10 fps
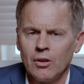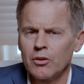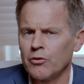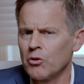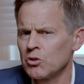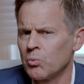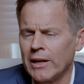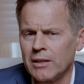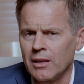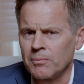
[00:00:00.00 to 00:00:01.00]
The first way
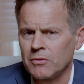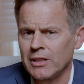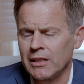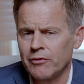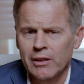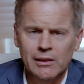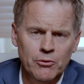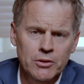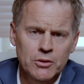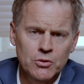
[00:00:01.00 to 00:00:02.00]
to significantly
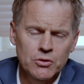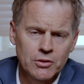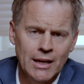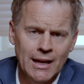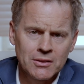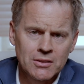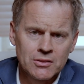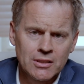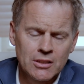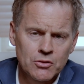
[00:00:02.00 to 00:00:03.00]
reduce your
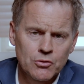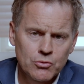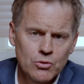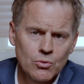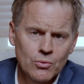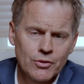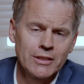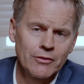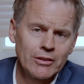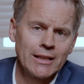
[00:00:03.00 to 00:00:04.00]
taxes is through the
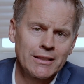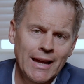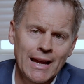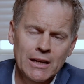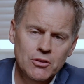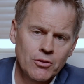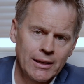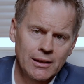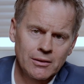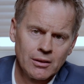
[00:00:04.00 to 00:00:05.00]
Dividend Tax Credit.